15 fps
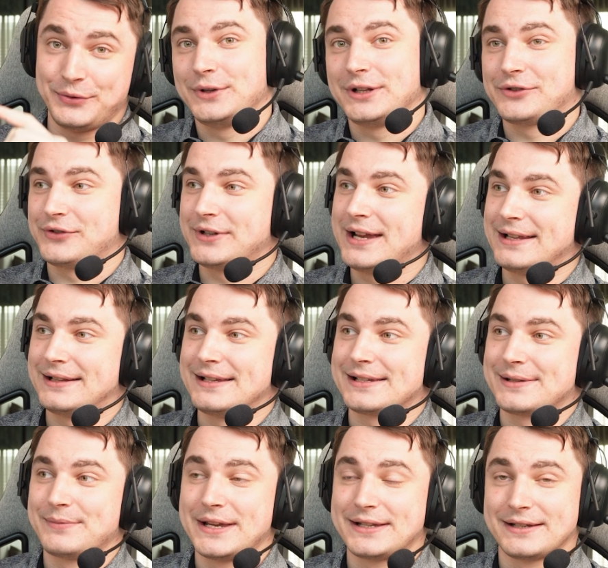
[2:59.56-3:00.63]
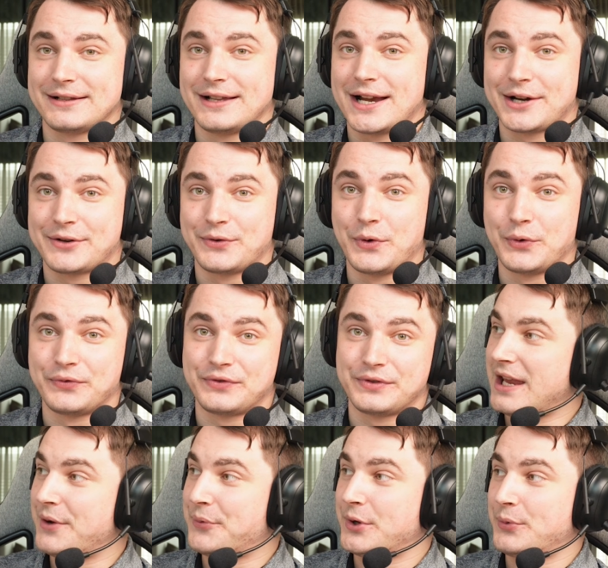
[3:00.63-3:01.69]
will create this amazing Lara Croft
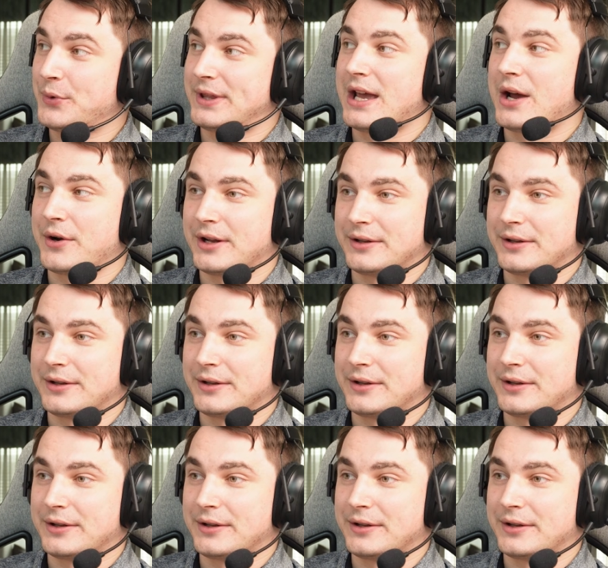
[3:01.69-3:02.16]
even without